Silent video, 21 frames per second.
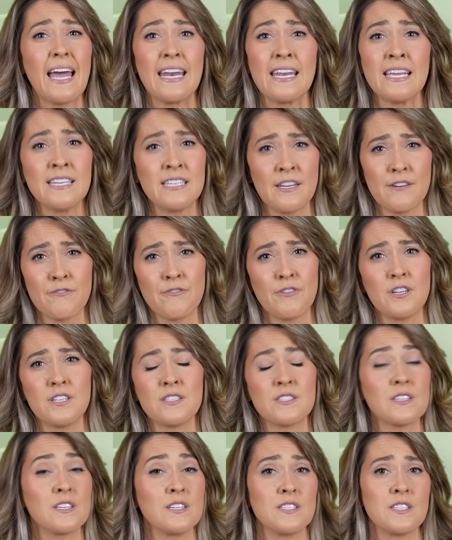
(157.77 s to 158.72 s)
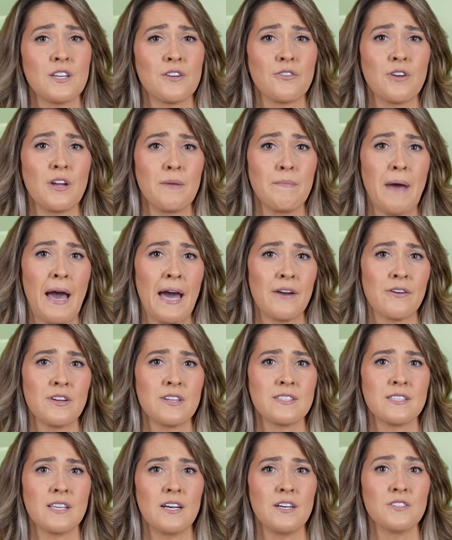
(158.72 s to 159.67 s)
any difference considering
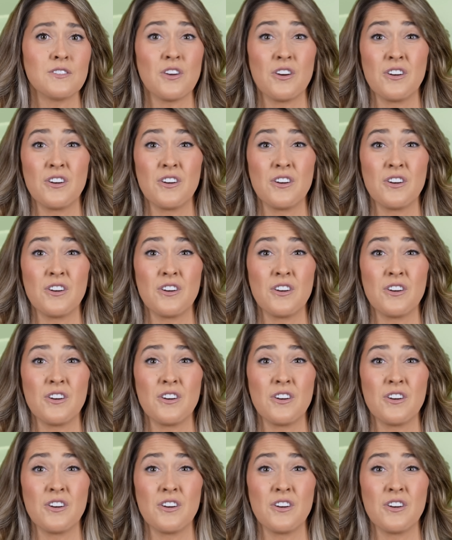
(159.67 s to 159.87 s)
battery cells